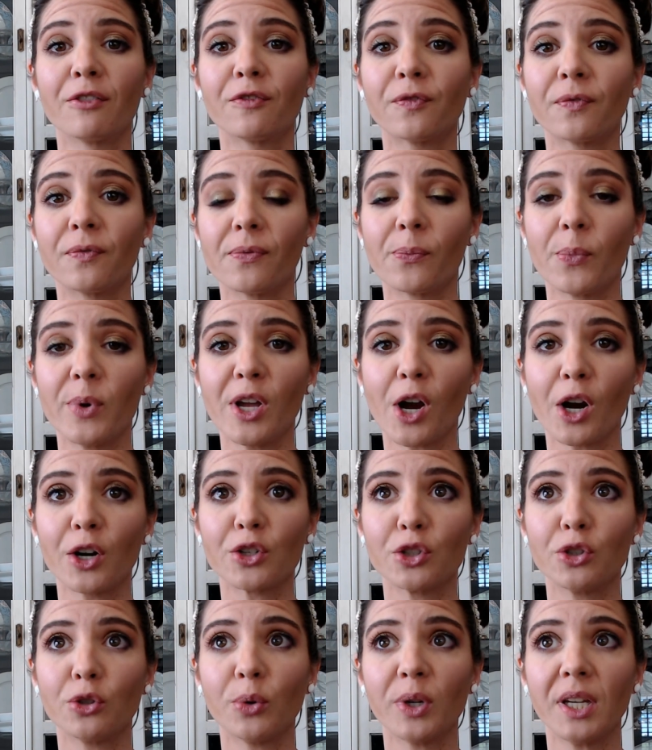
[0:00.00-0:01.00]
we are
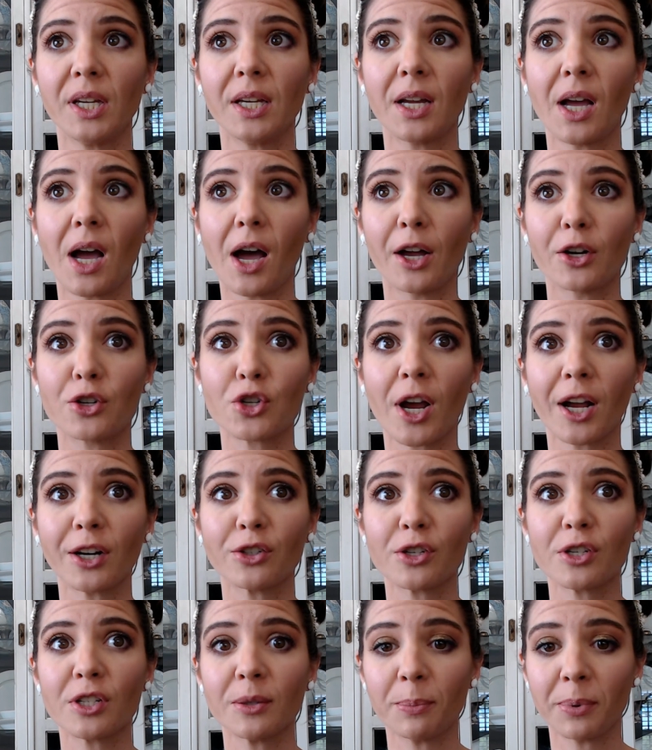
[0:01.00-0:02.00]
doing a Tractor
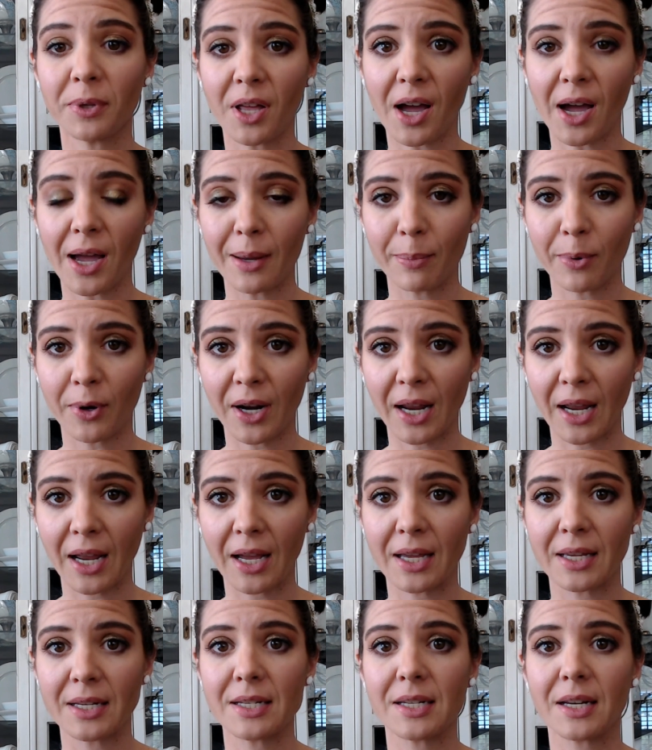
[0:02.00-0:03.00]
Supply
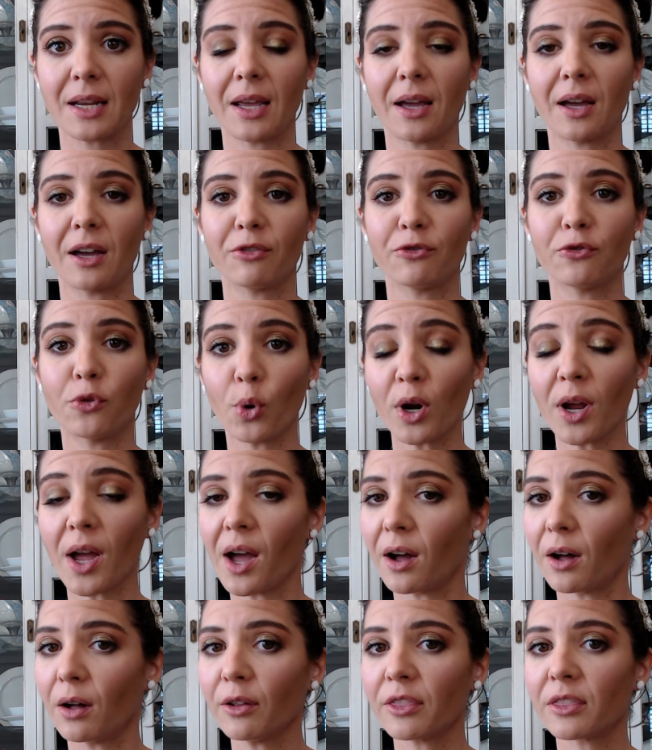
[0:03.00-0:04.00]
brand uh,
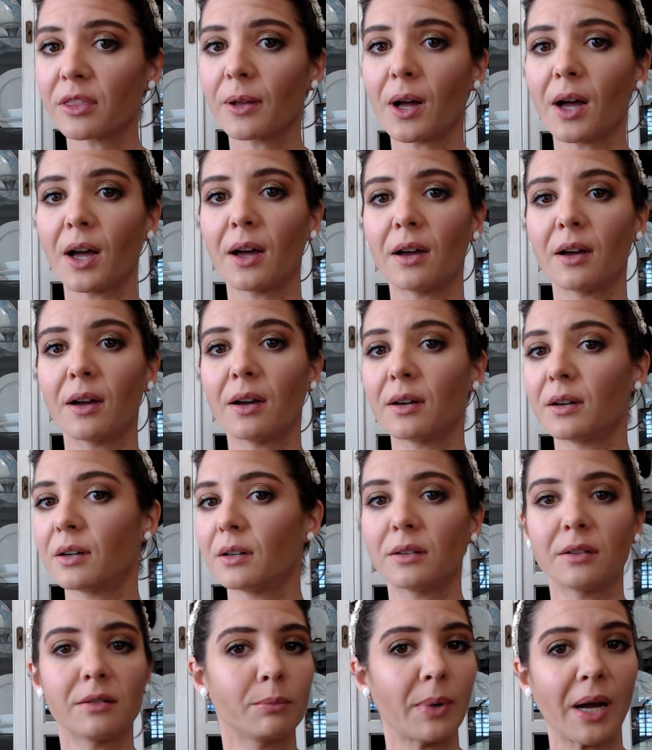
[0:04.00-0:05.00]
4health
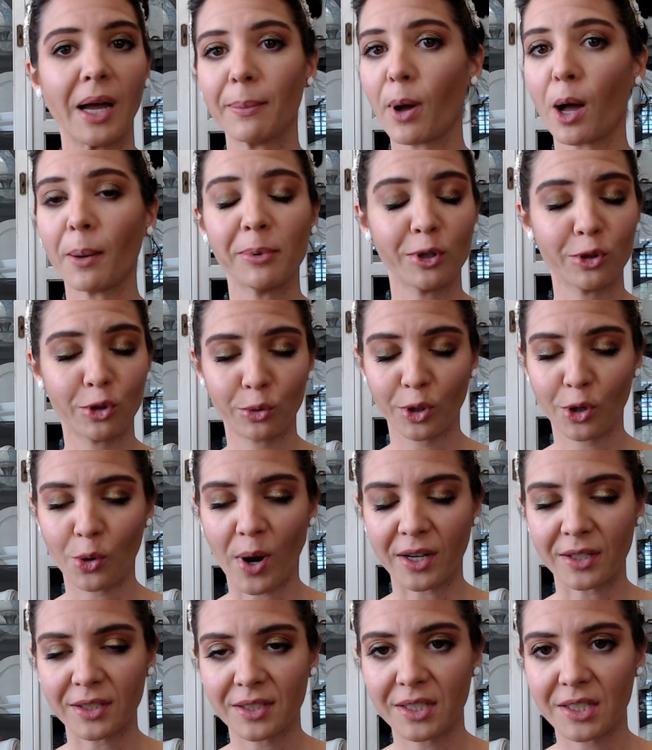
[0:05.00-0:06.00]
uh, by popular
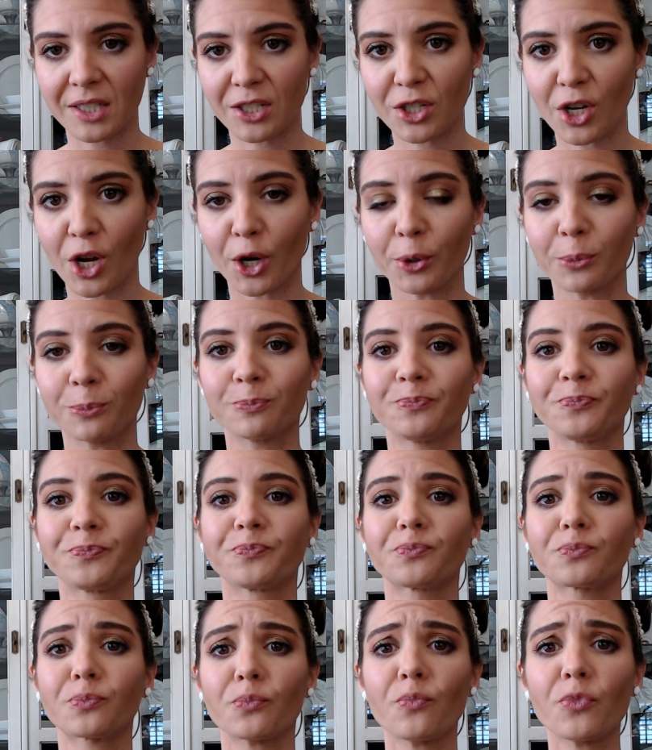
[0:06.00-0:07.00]
request. So
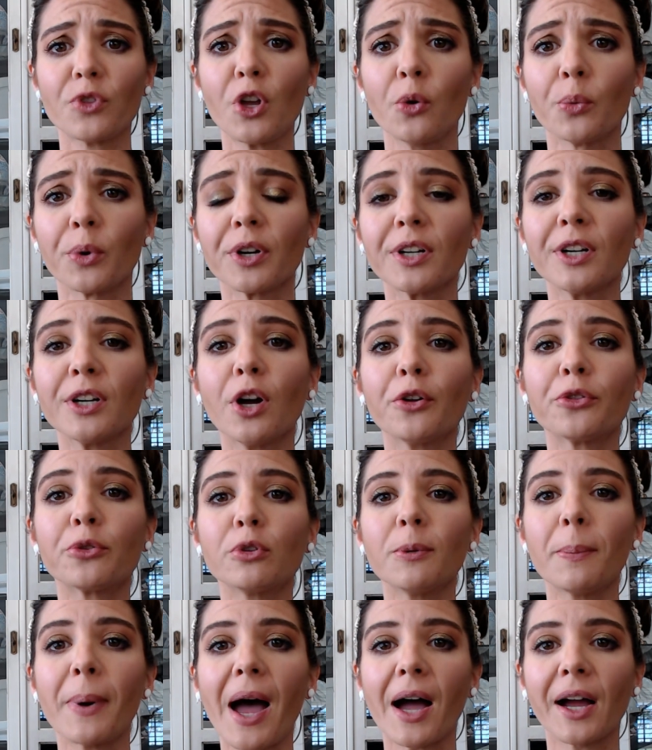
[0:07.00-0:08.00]
we're going to go through the
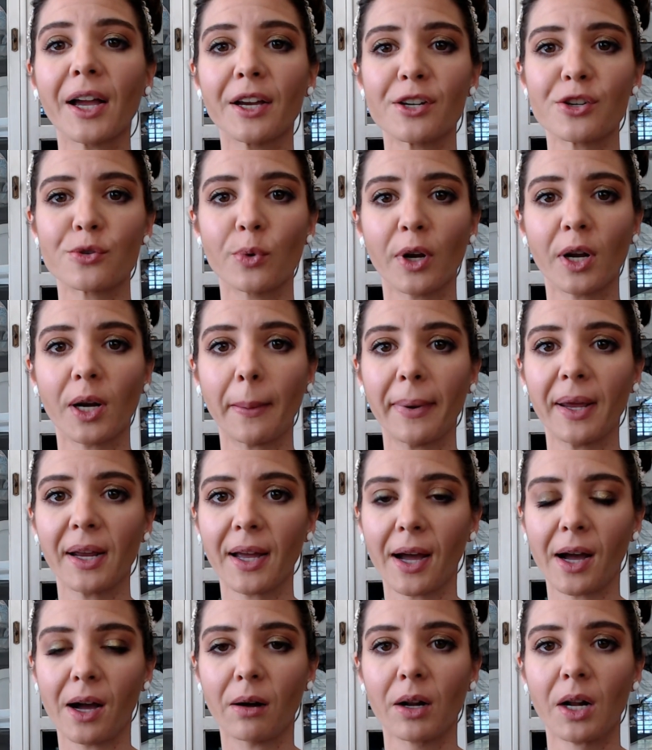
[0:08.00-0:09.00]
package. We're going to pick
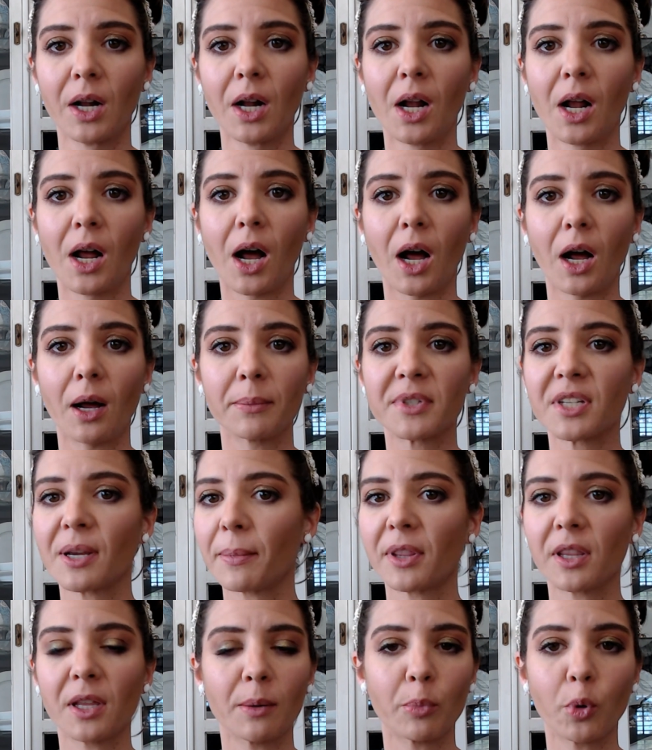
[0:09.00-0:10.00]
out um, some
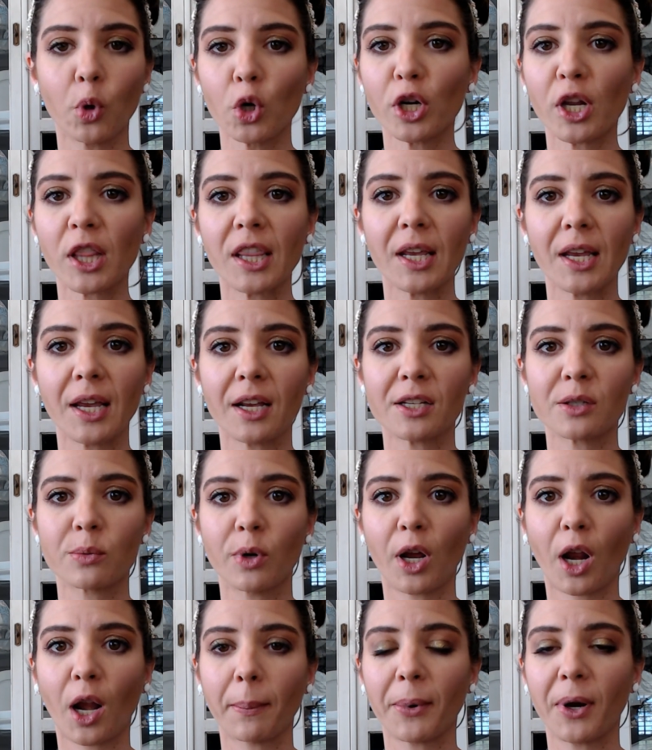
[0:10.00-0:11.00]
of the important things. We're
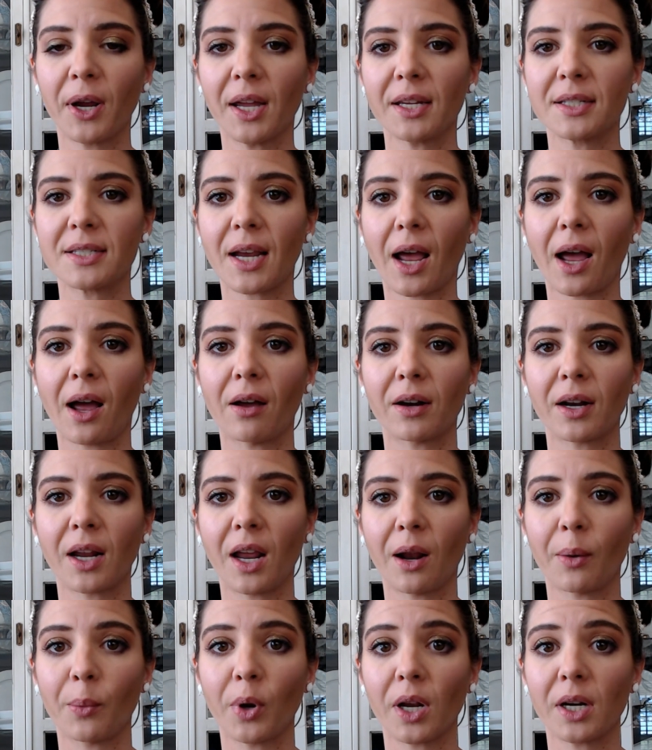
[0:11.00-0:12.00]
going to break it down
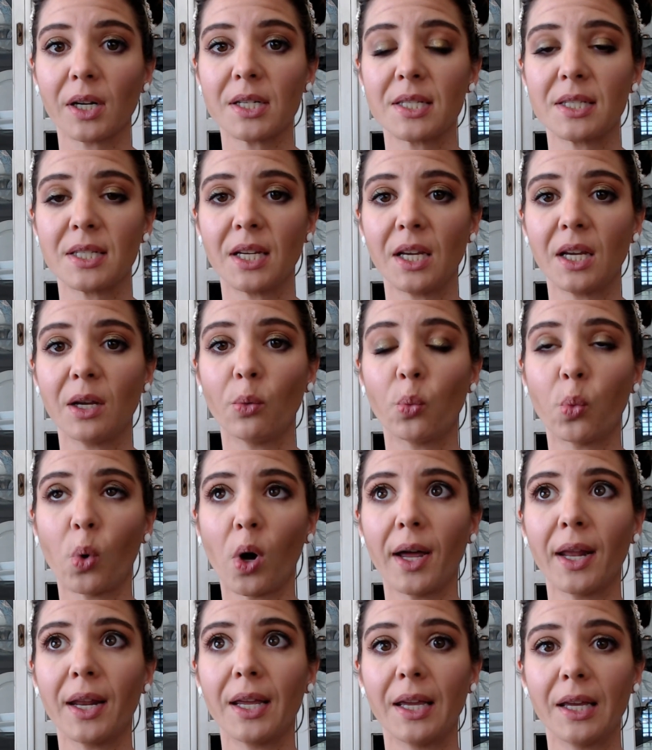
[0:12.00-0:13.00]
and we're going to see
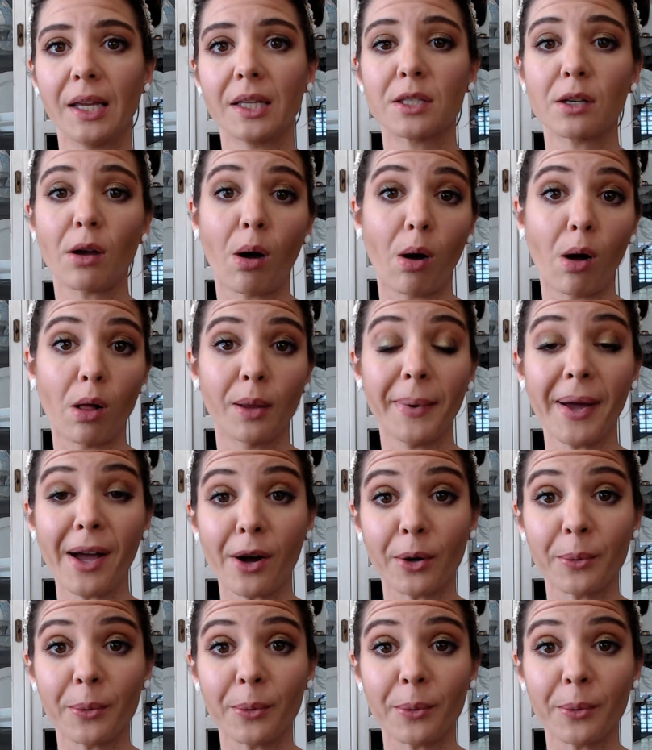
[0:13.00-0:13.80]
what it's all about.